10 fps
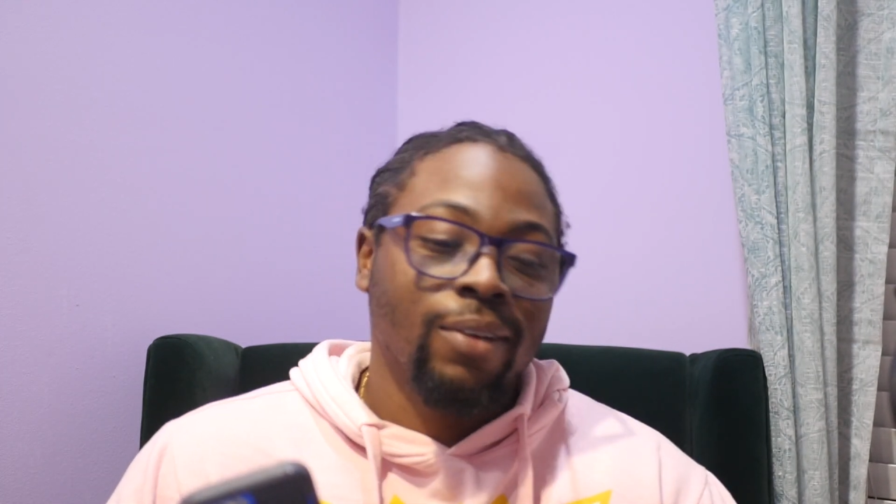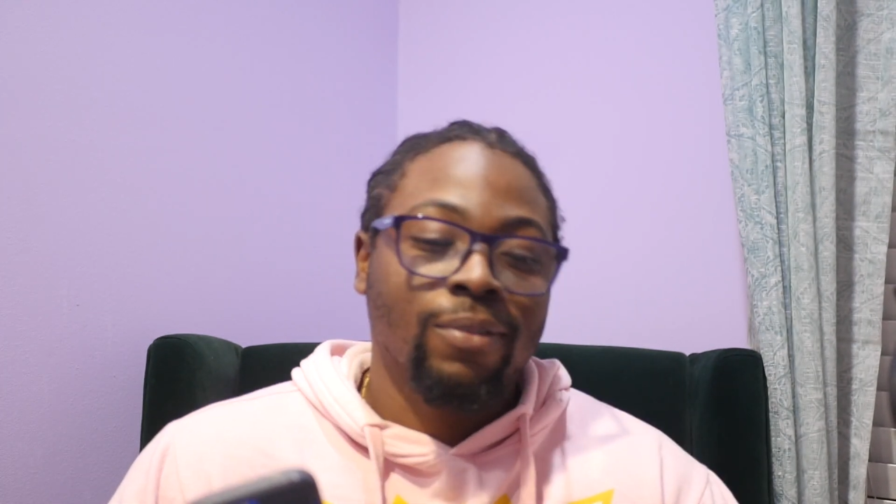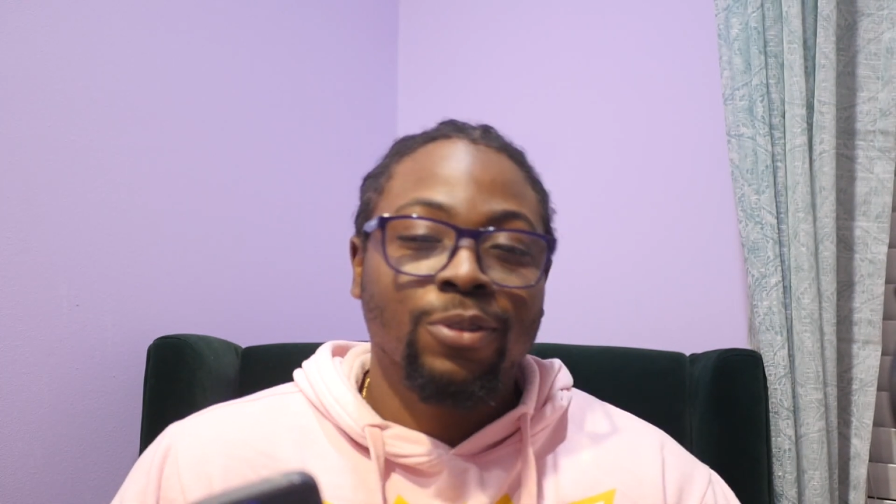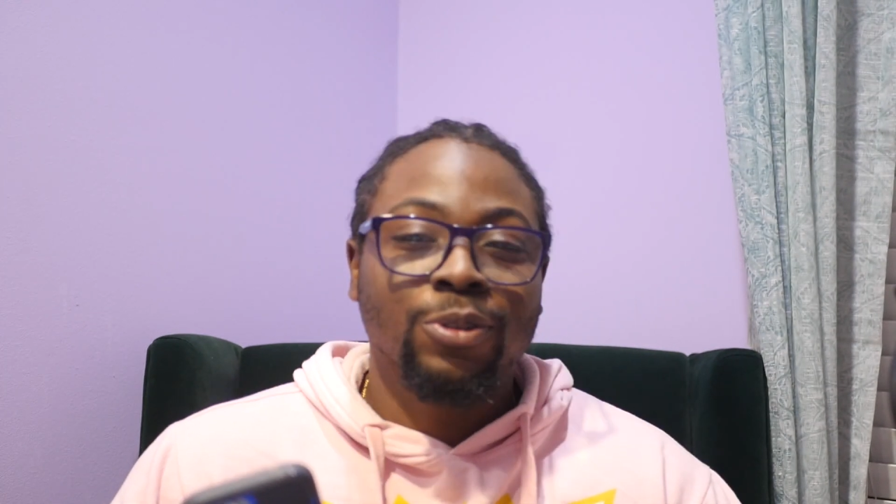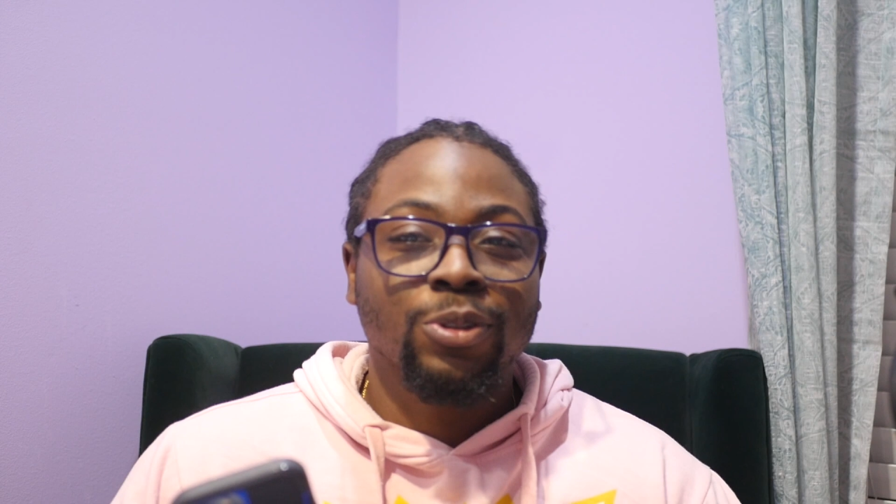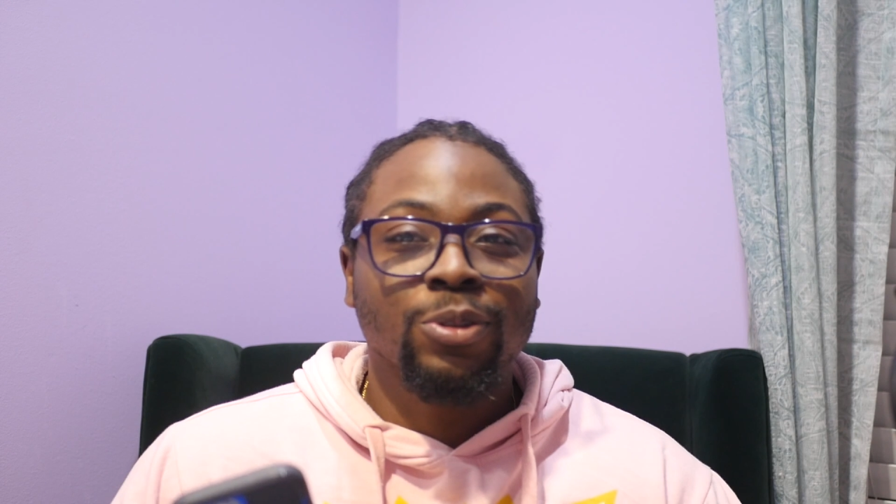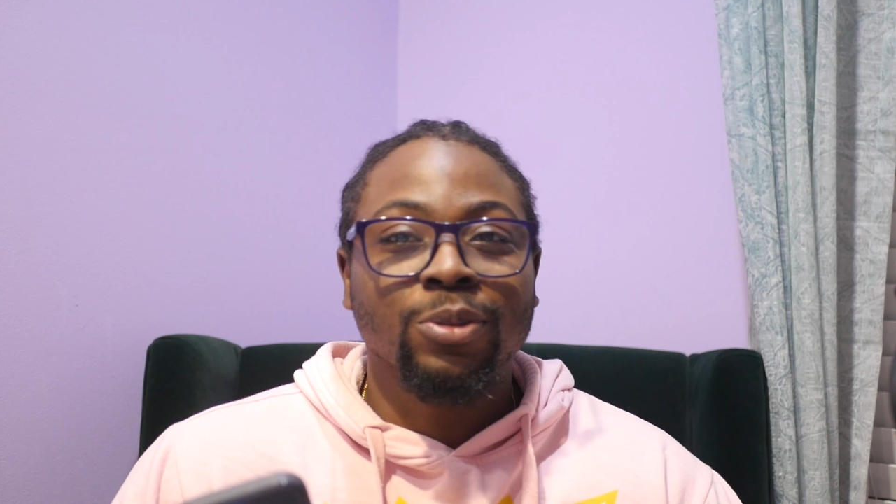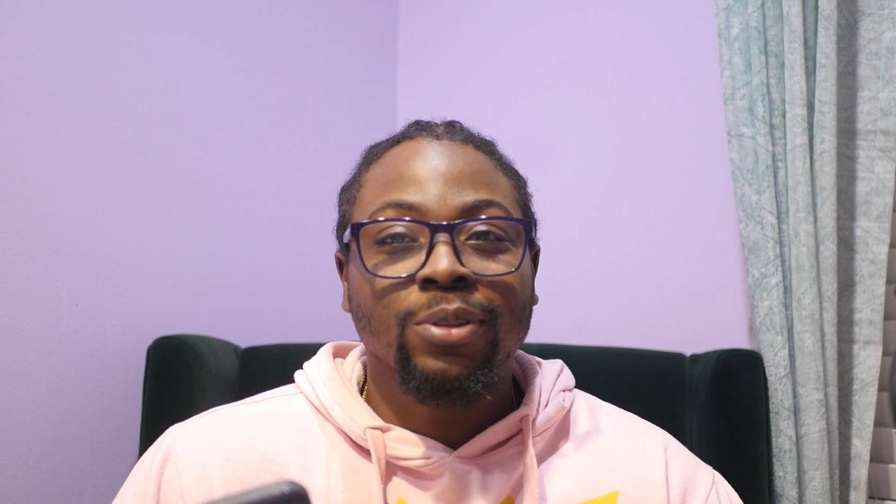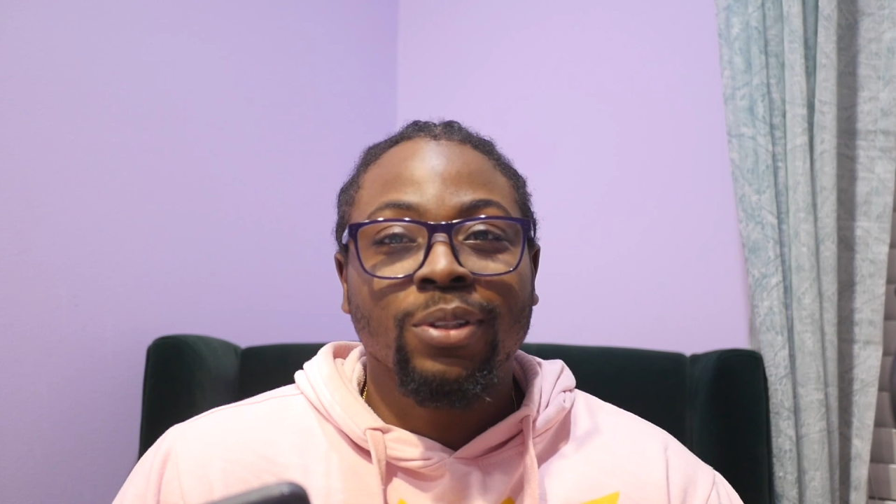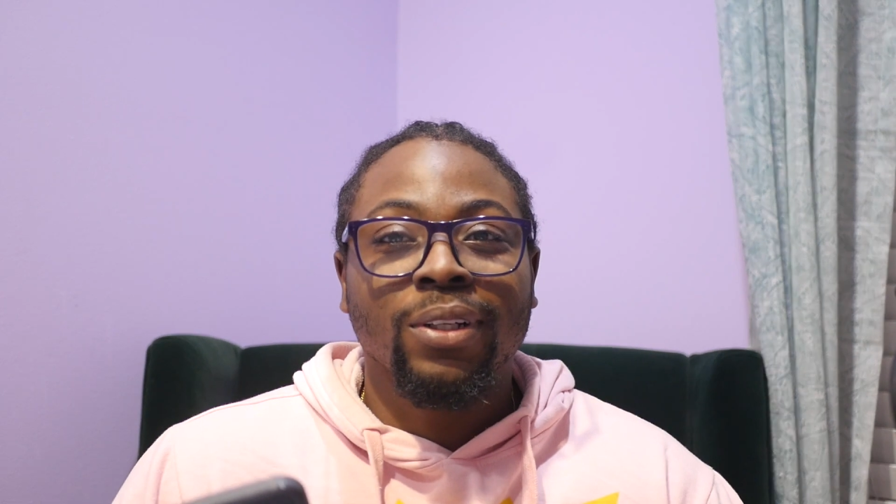have those
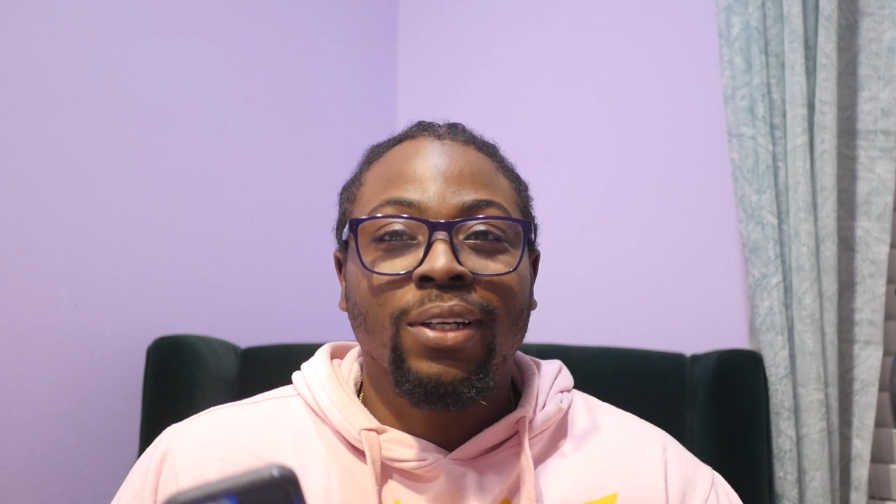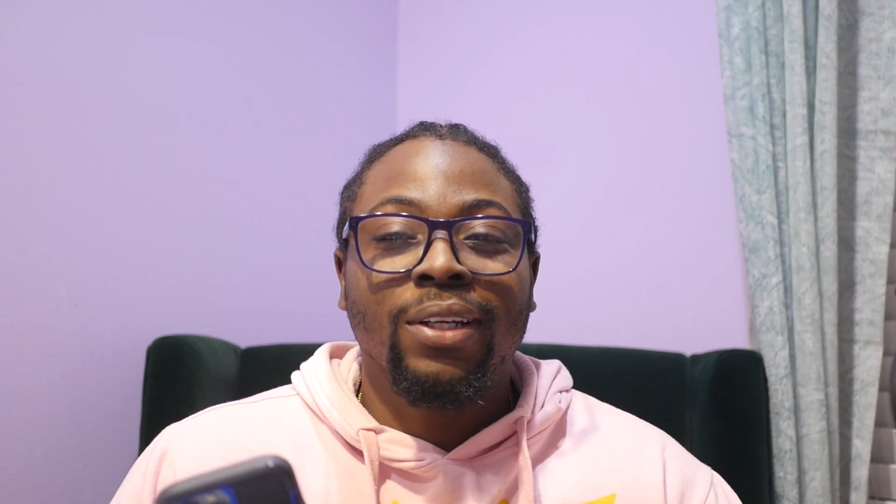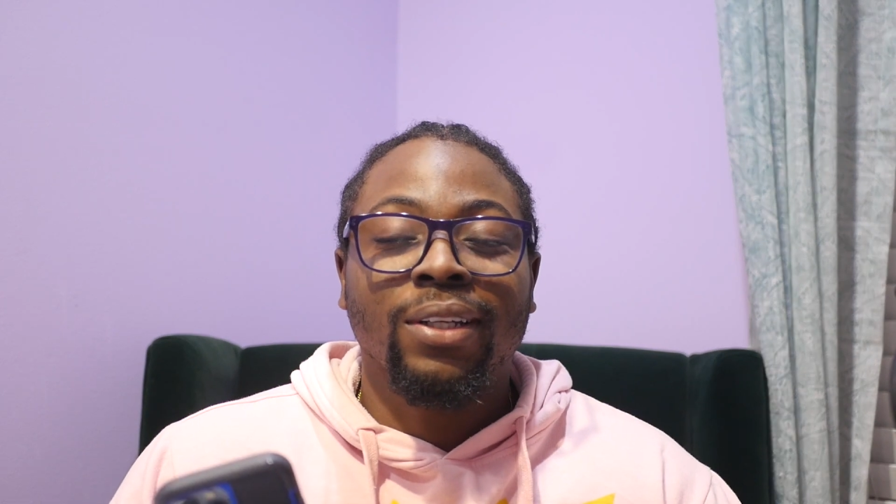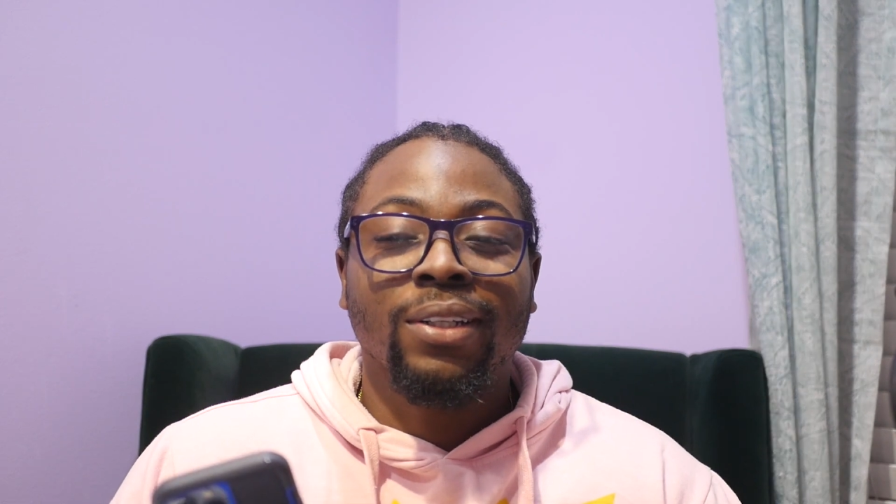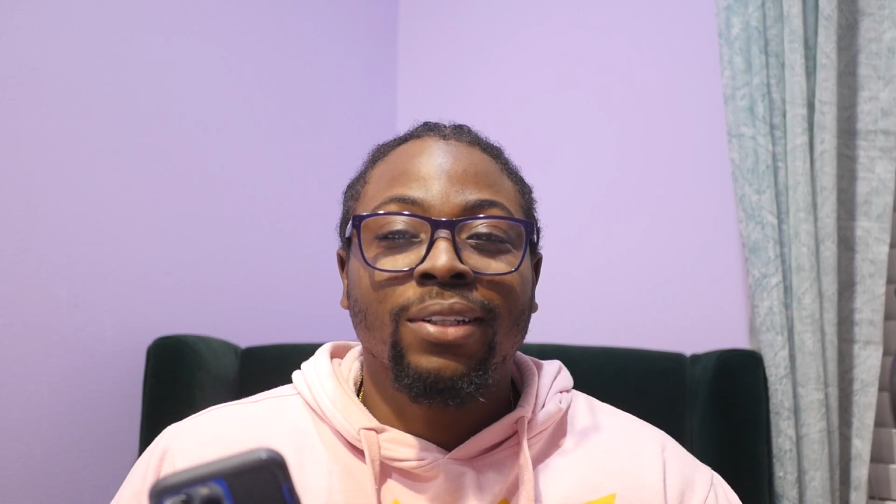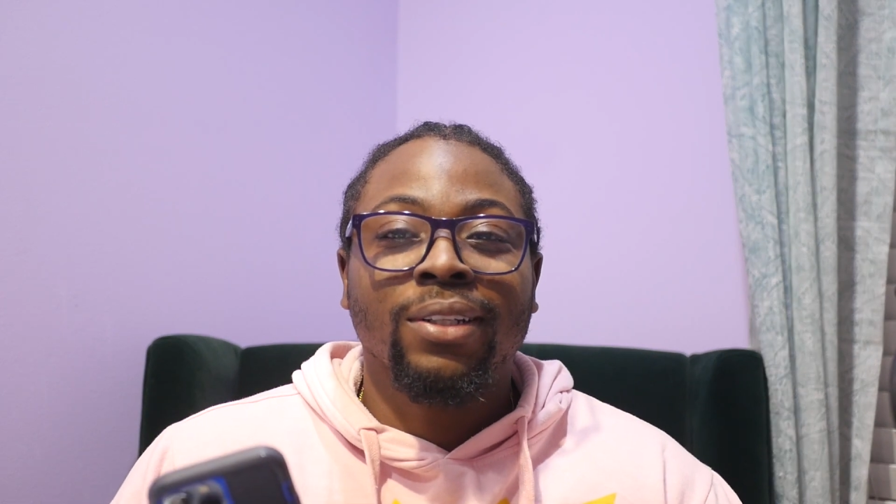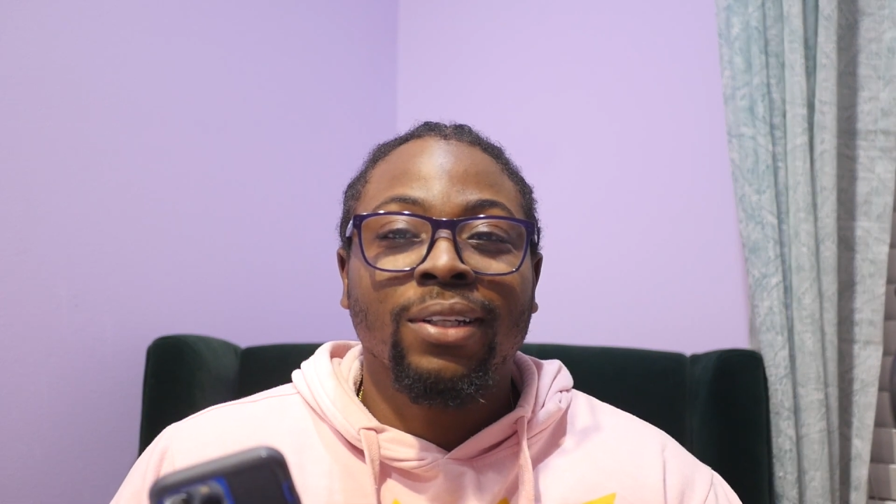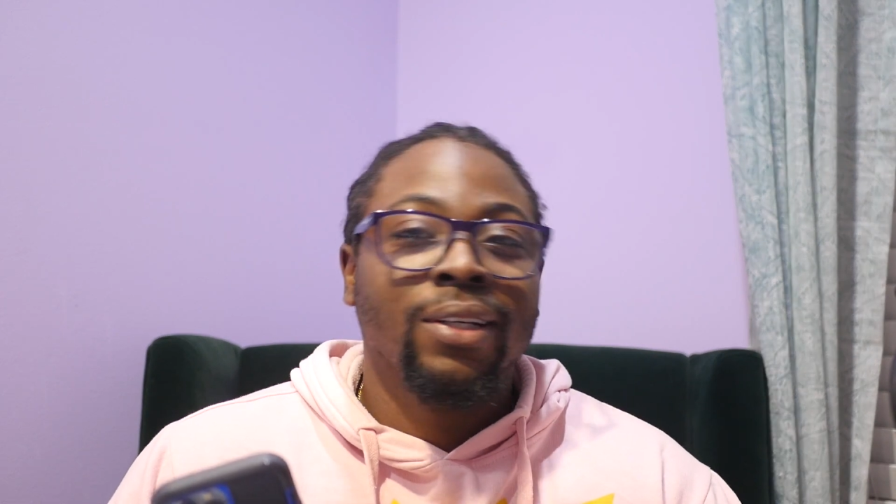two in